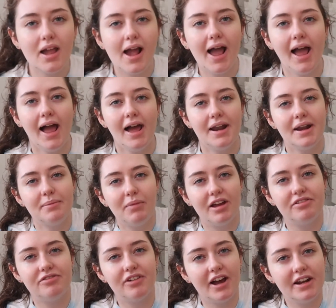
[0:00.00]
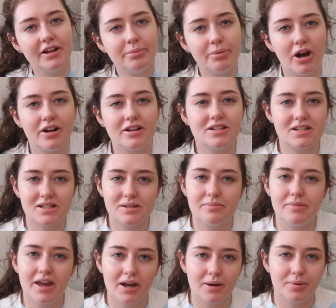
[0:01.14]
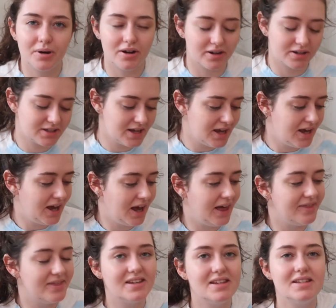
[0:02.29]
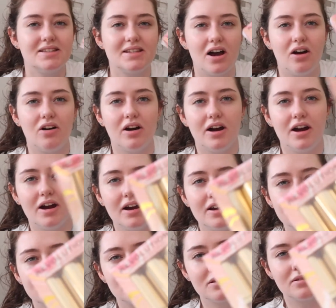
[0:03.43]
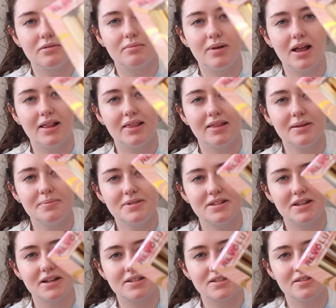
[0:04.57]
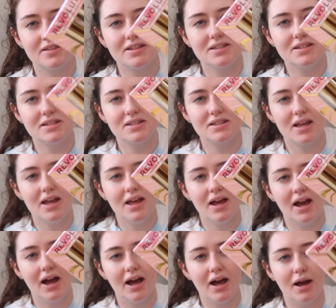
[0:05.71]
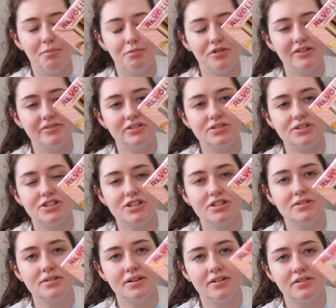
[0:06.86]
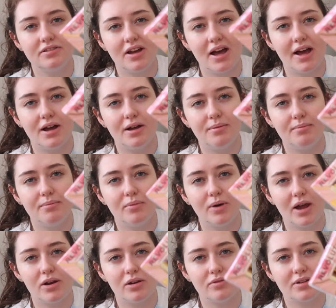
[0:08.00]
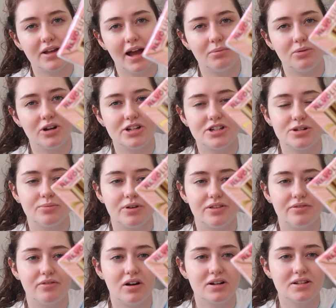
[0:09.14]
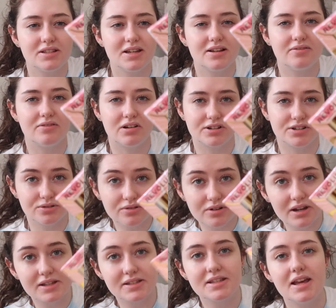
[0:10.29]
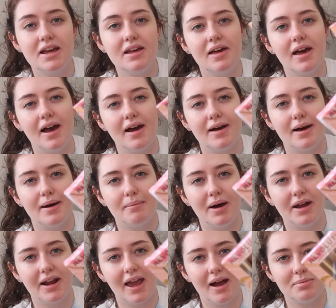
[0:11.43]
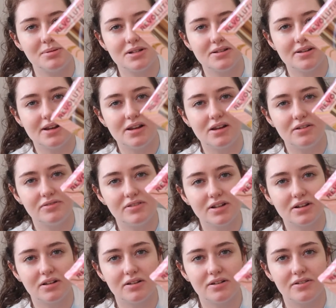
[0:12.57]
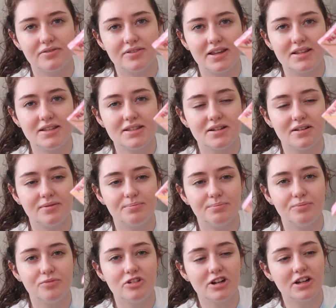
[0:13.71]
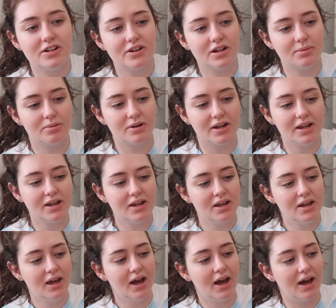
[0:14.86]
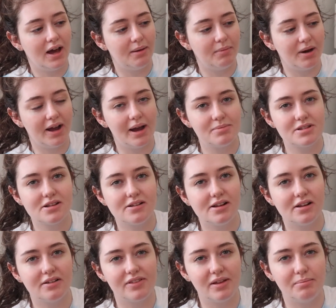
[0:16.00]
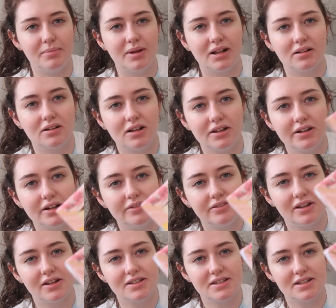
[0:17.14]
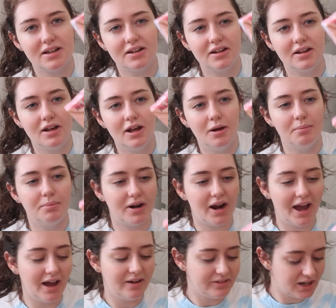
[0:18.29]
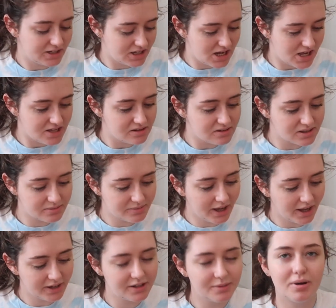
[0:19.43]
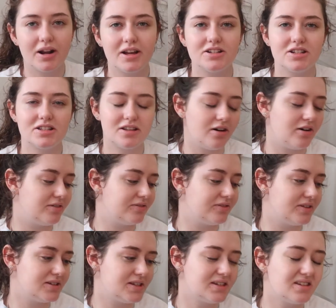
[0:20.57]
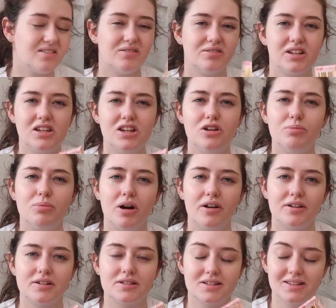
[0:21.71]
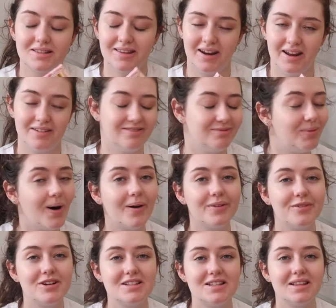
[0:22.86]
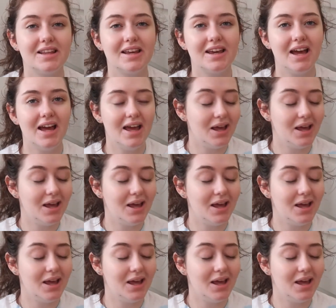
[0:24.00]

And my final product is a makeup product, and these are some lipsticks. So this is Revolution, and a collaboration with Roxoris, and I absolutely love the color of these. They're really, really pretty. I absolutely love that middle color, if you can see it, but I haven't actually used them yet, but I just thought this is the only new product that I've bought recently.